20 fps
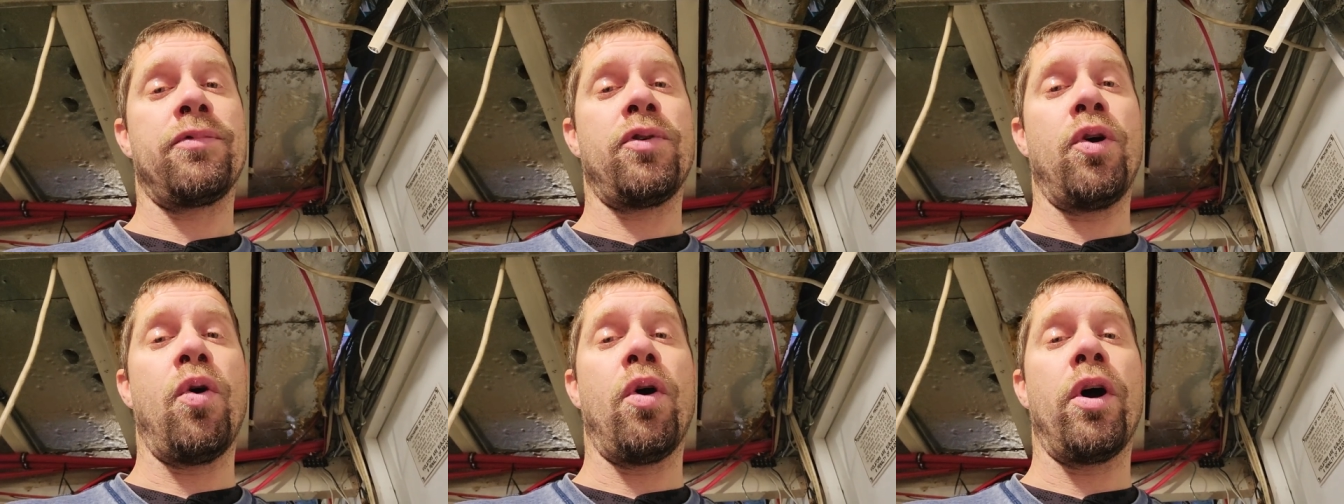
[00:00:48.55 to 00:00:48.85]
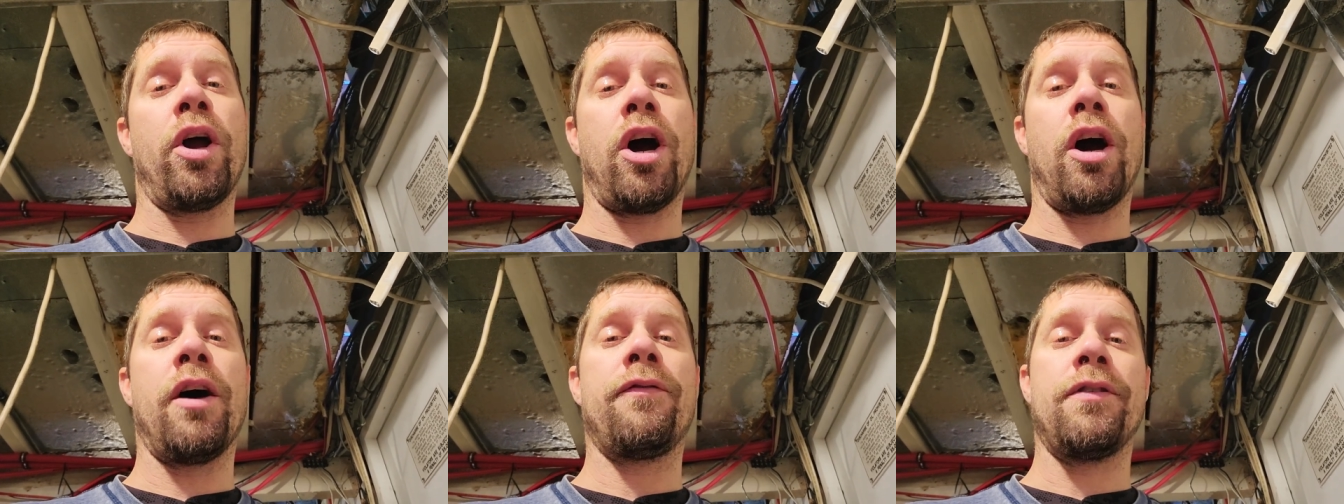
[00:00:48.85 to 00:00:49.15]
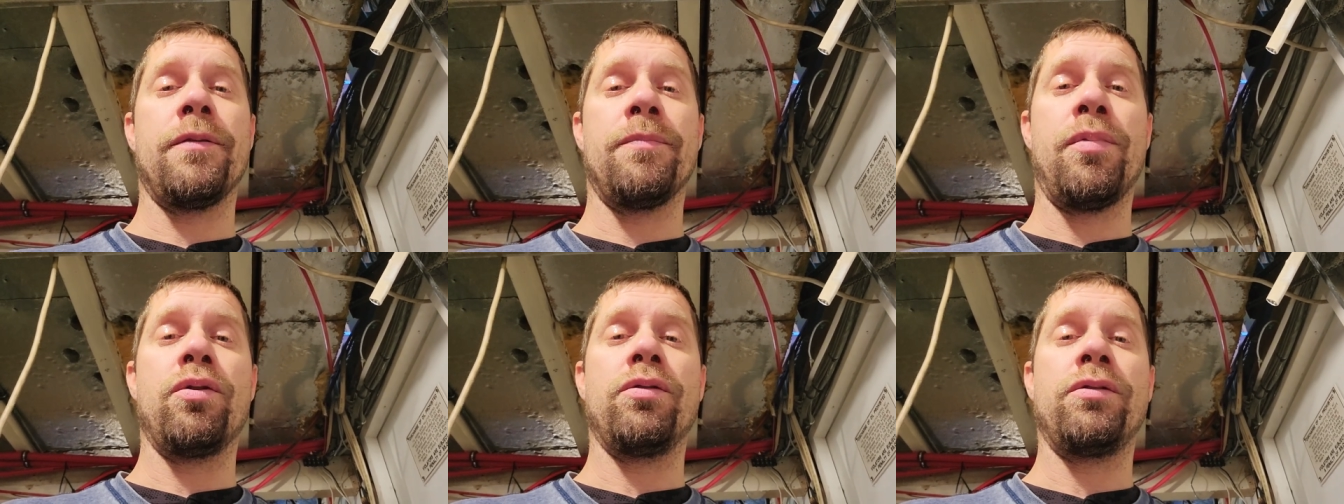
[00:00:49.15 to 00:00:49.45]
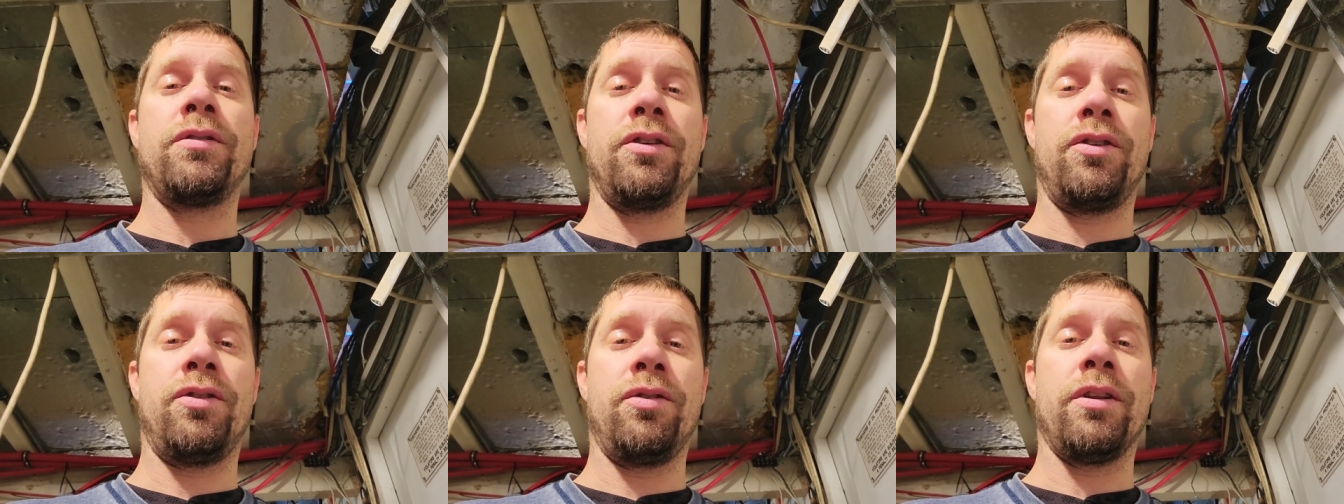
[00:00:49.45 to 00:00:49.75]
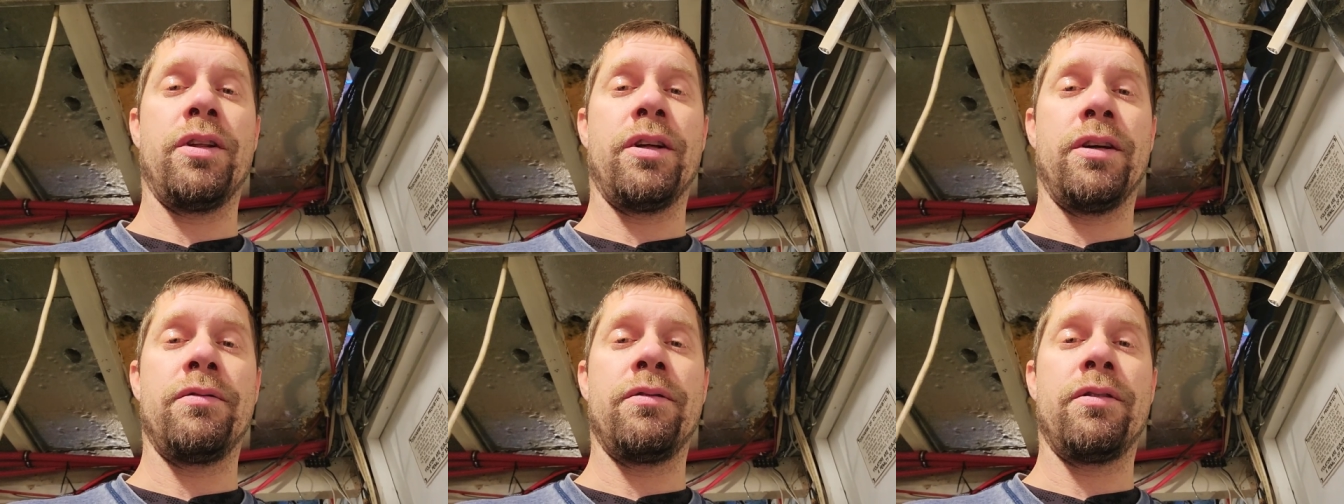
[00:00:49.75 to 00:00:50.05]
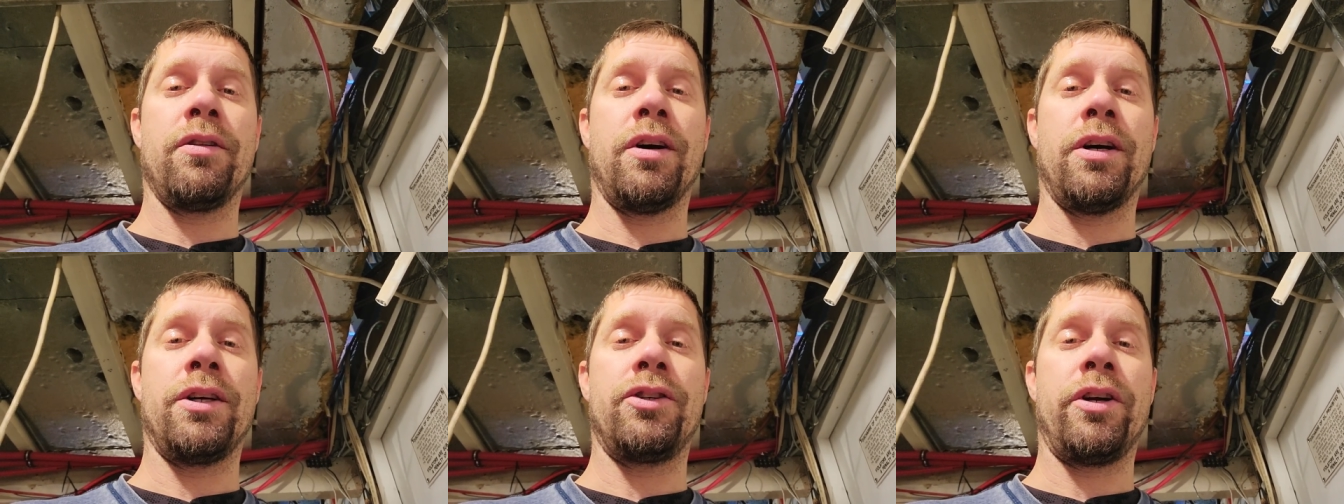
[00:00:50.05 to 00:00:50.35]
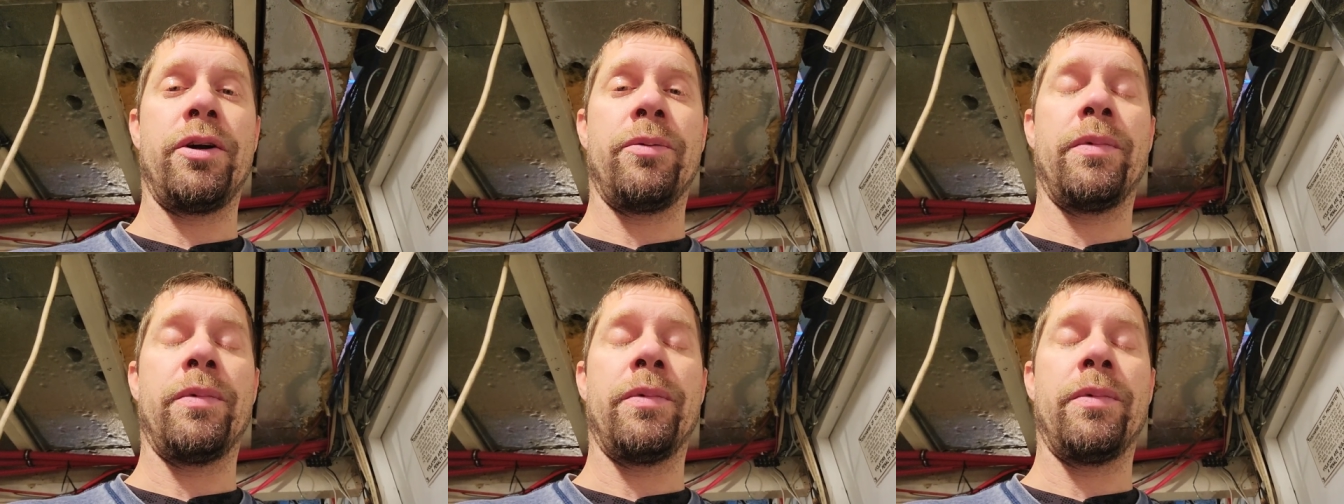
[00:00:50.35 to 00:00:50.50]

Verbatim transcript: going off the boat to do the, the laundry.